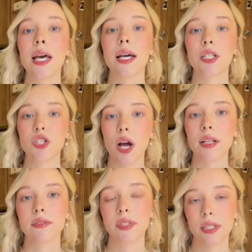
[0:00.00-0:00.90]

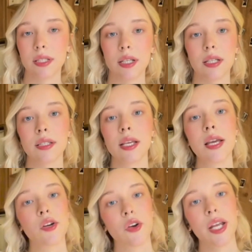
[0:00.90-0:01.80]
attract visitors,
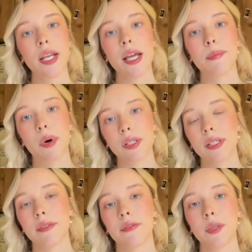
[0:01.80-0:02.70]
creating a
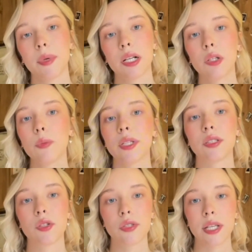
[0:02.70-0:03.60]
positive feedback loop that
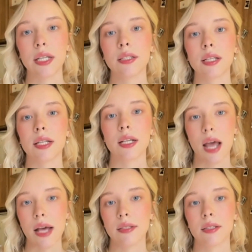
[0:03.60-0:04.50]
sustains and
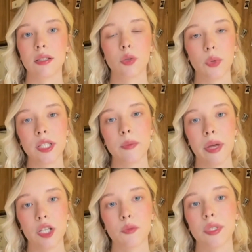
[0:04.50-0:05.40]
enhances the waste
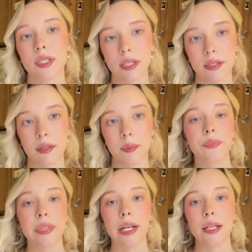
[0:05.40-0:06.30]
management system.
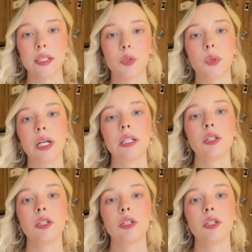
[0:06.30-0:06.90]
The next one,